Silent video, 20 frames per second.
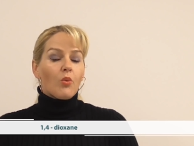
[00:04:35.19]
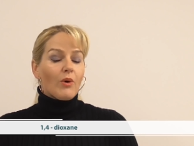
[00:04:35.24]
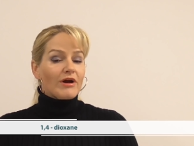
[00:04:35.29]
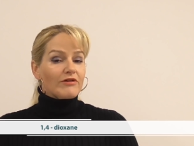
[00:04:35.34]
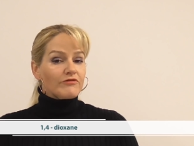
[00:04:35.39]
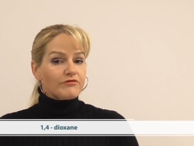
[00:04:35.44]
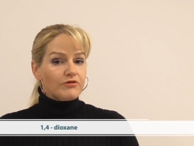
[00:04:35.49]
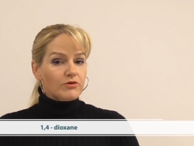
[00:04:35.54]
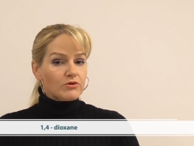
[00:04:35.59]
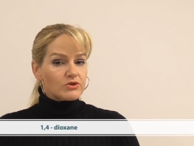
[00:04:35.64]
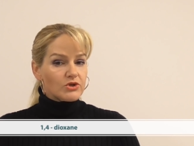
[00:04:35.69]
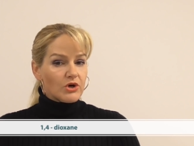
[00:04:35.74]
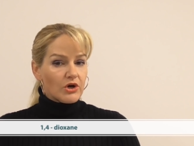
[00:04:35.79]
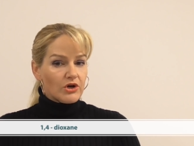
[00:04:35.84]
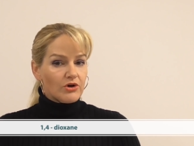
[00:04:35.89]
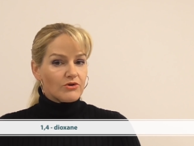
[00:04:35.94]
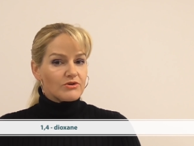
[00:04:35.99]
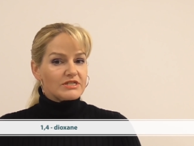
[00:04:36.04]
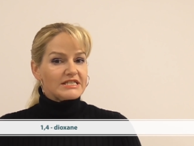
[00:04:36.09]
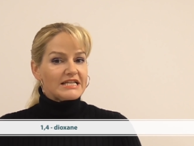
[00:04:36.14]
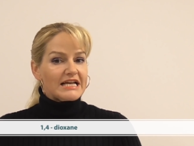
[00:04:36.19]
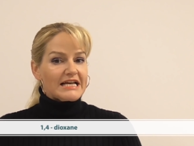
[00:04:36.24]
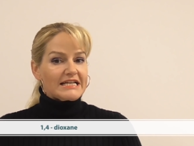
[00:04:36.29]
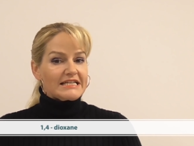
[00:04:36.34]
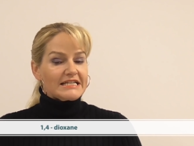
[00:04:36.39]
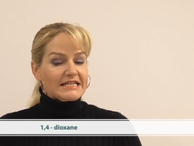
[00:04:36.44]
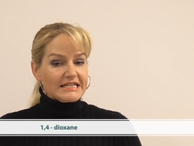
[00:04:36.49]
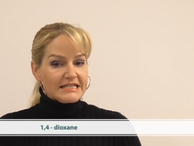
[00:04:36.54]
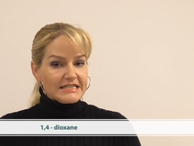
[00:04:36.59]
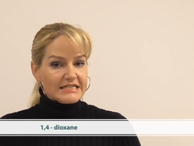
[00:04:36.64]

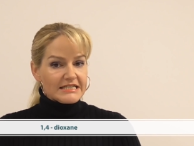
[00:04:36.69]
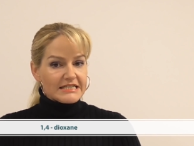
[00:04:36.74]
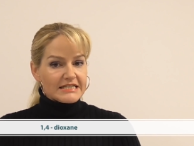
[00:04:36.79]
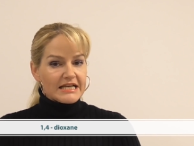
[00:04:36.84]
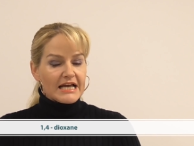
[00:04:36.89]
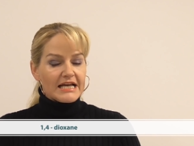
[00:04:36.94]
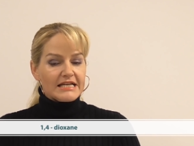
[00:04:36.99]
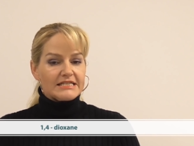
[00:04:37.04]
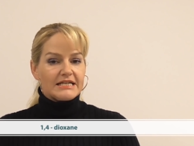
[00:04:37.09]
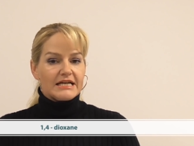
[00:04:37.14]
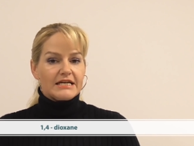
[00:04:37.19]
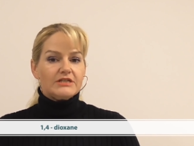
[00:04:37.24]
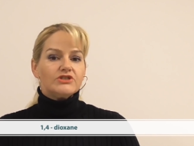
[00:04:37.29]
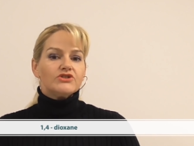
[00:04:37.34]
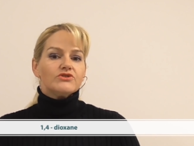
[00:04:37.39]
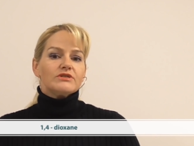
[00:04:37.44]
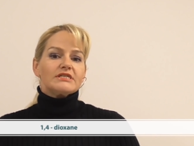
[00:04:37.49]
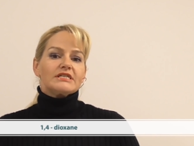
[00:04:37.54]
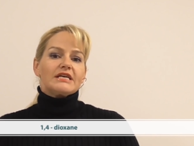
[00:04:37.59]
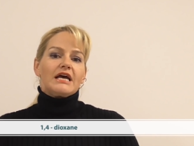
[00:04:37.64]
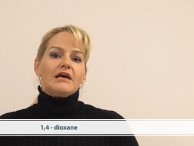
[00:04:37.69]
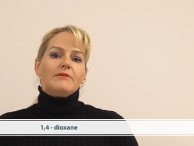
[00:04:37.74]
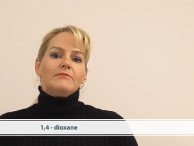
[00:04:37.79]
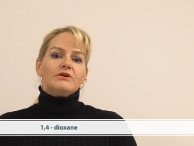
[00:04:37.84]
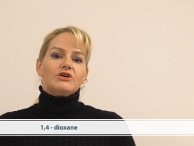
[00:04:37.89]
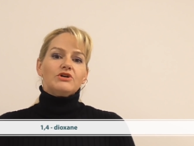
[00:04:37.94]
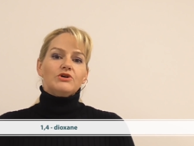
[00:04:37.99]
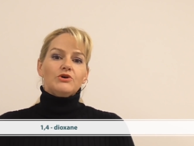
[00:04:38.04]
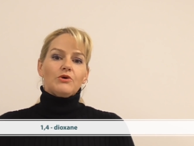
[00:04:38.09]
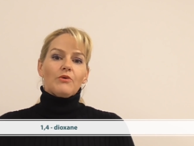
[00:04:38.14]
1,4-dioxane is a dangerous
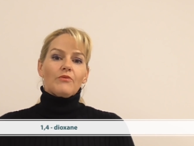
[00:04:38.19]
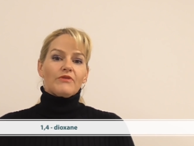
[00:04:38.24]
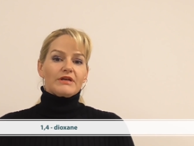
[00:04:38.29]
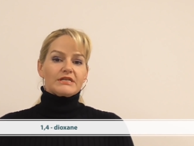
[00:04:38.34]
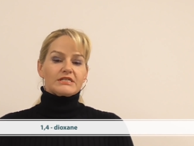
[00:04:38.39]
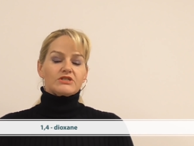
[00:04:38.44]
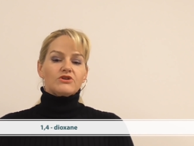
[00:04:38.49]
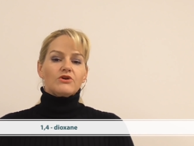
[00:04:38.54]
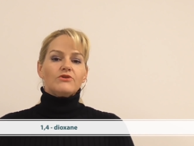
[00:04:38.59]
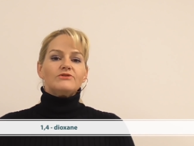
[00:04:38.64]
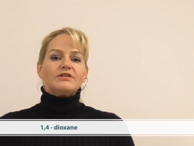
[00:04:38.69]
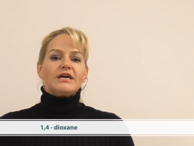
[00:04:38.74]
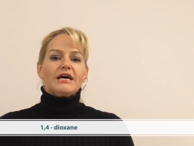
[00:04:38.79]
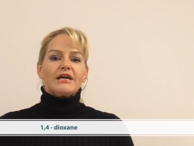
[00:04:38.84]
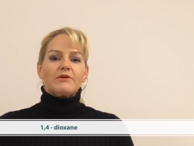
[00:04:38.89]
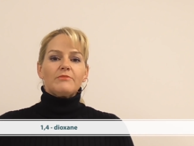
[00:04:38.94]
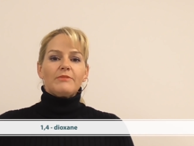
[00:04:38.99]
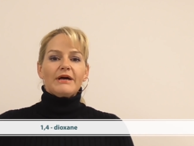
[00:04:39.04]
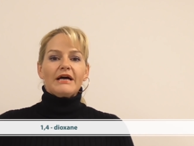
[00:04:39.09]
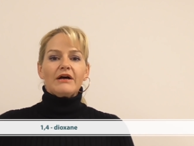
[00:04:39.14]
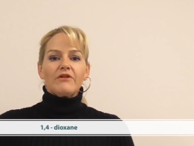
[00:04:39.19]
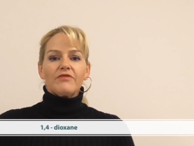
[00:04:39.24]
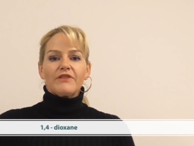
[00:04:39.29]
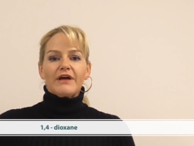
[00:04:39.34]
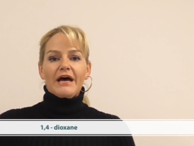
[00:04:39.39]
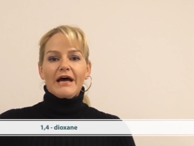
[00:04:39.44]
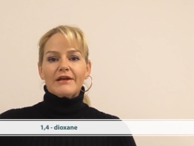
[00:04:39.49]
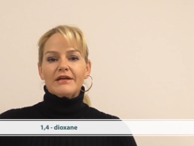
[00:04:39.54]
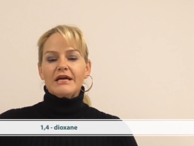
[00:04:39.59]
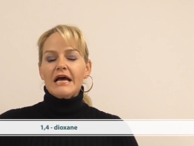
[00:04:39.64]
chemical, there's no doubt
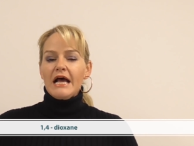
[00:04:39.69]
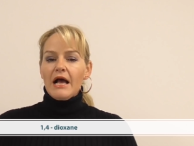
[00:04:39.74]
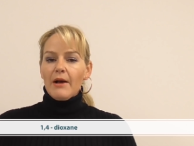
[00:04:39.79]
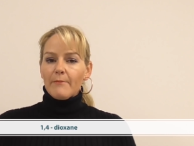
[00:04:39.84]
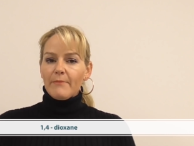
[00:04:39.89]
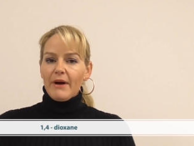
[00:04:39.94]
about that.